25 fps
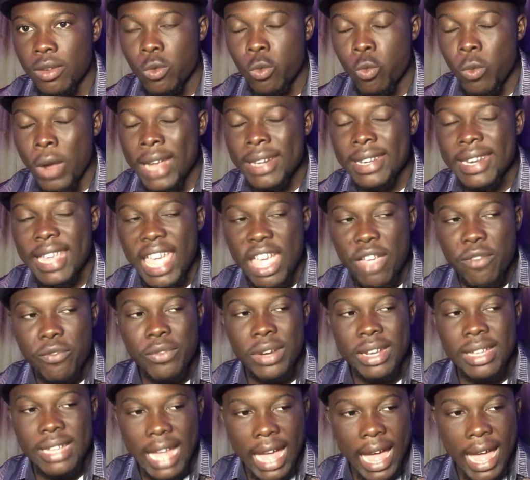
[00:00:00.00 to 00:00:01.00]
When
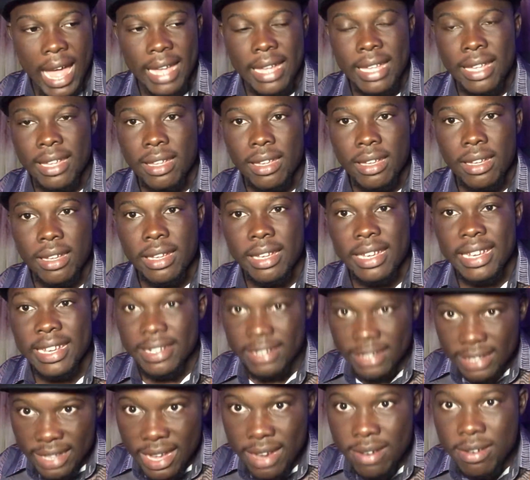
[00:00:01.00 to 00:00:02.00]
every guy in
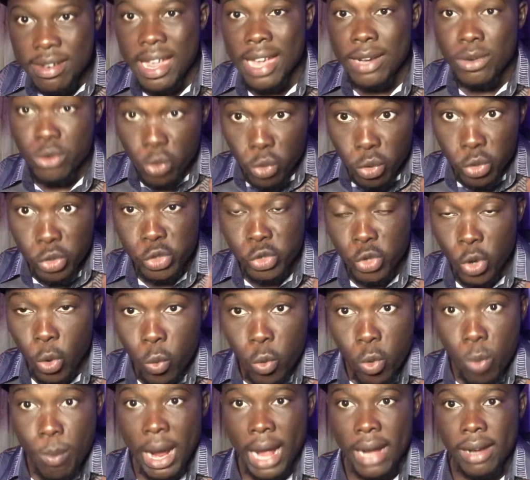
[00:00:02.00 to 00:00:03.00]
the area knows your
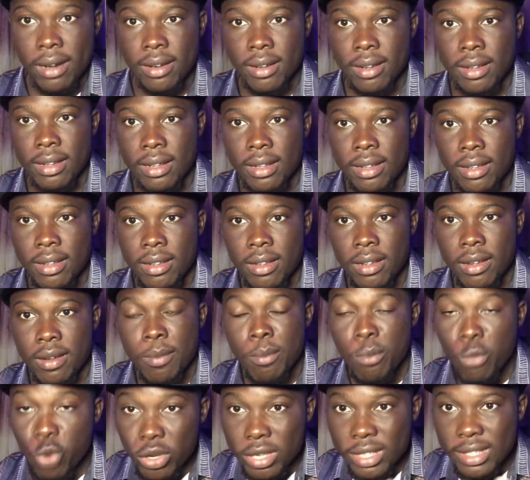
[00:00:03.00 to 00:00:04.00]
woman,
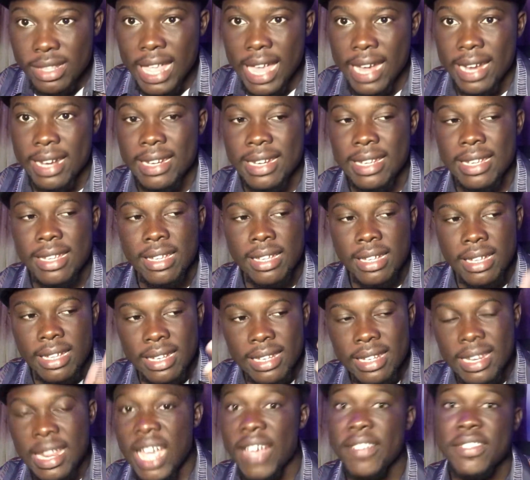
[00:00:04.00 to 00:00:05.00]
most likely
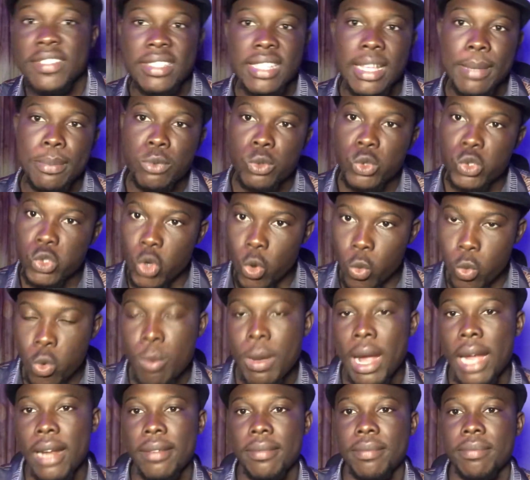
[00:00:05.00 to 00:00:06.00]
they have slept with your
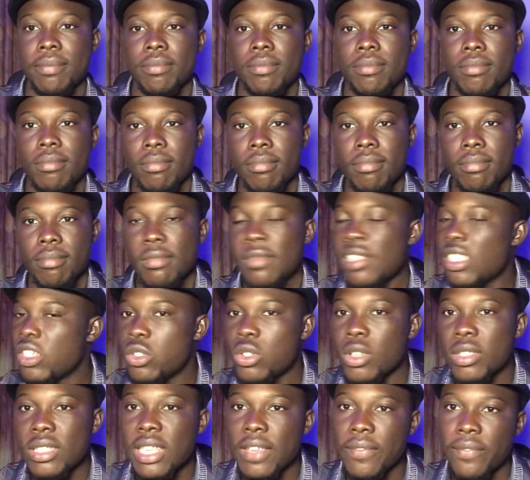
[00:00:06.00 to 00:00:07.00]
woman. It's
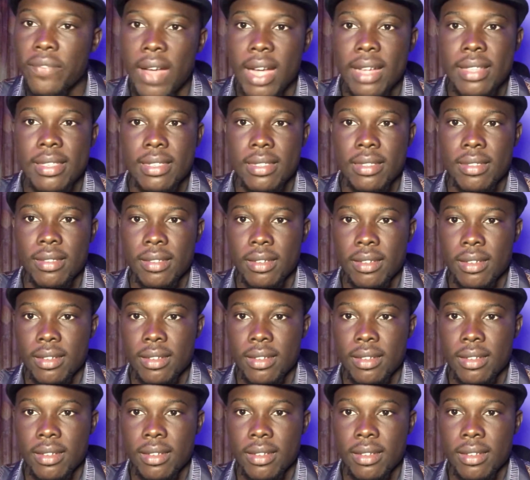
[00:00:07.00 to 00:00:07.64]
just a fact.